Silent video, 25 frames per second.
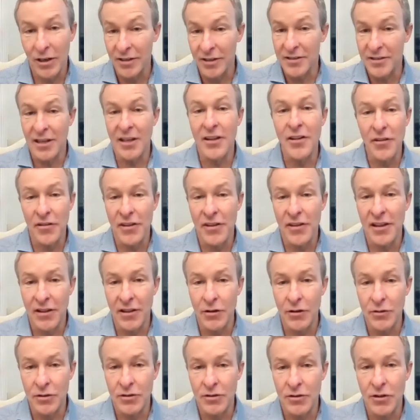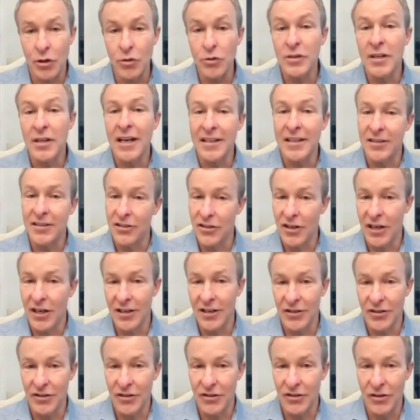Because the other thing those kinds of
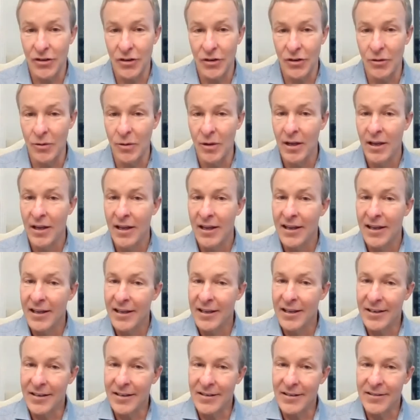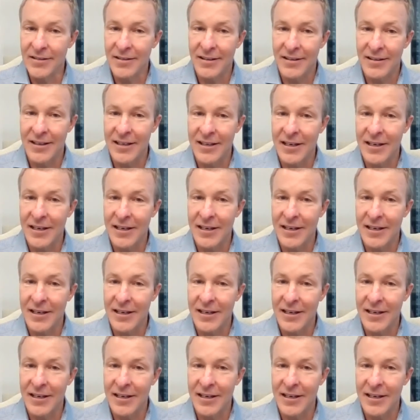changes do is